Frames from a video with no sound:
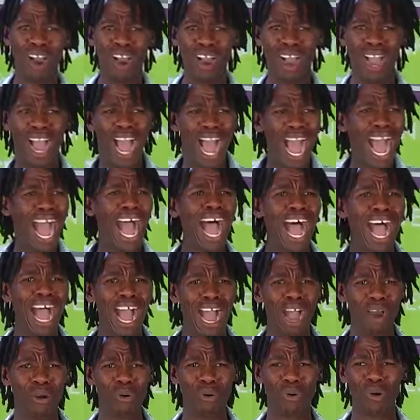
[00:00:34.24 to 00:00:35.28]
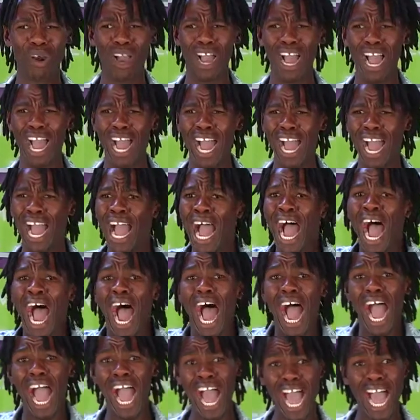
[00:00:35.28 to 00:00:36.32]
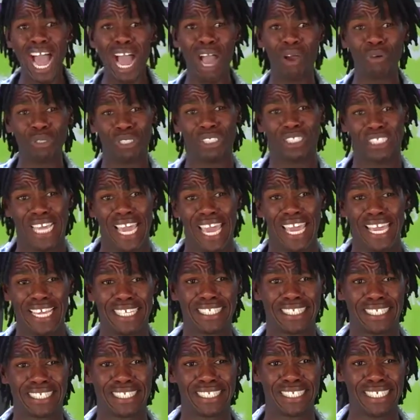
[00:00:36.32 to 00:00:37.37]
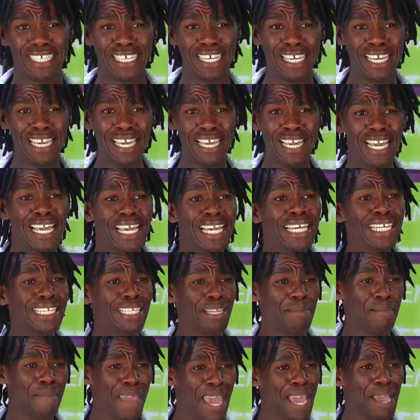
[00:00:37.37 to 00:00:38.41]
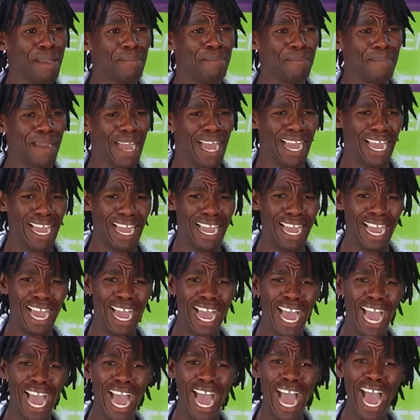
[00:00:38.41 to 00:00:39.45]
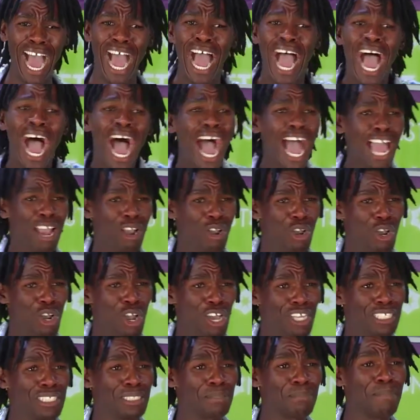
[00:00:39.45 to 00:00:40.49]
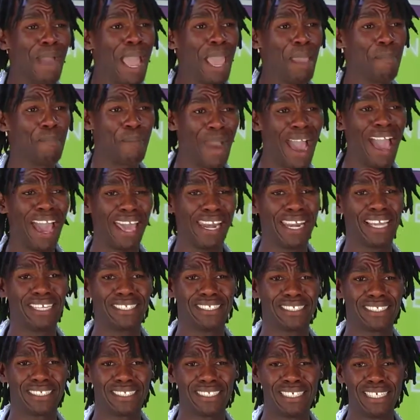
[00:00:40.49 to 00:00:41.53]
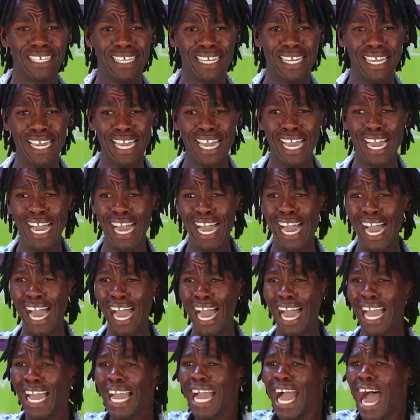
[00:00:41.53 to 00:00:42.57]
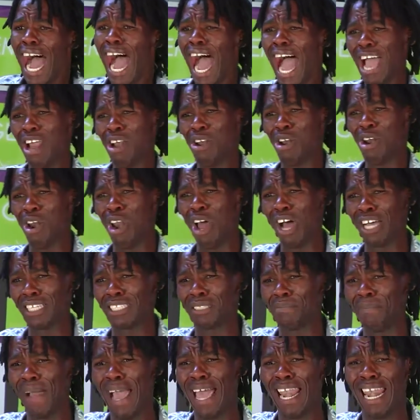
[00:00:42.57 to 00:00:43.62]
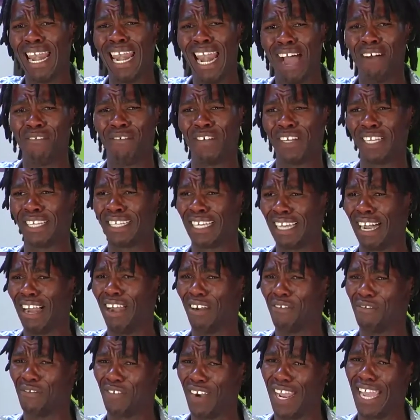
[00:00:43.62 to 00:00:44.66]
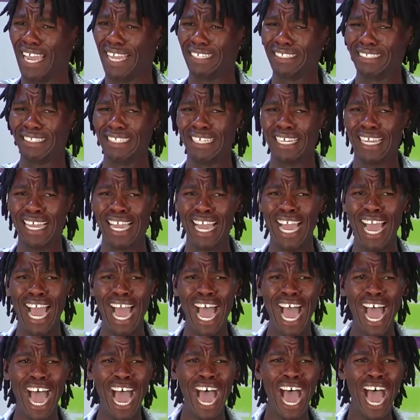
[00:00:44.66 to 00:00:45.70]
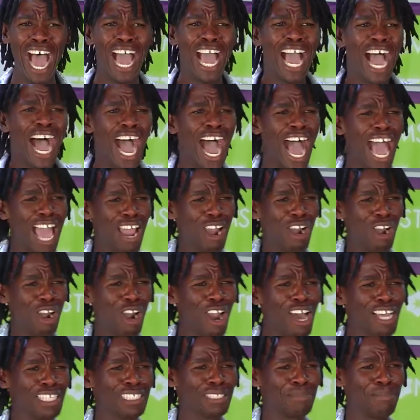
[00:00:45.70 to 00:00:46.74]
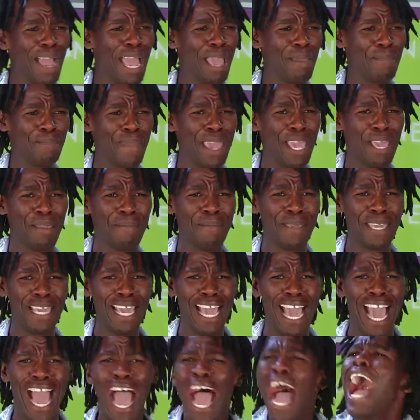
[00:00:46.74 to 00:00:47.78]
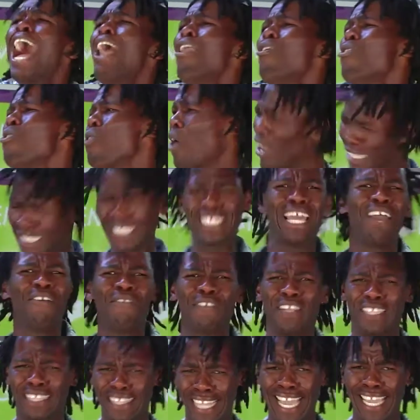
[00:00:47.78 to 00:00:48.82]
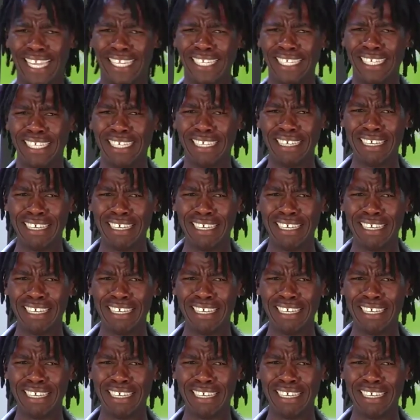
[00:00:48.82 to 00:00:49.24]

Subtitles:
How, Jakes? Remember, I lost my parents. I lost my lovely girlfriend. I lost my baby. I lost everything.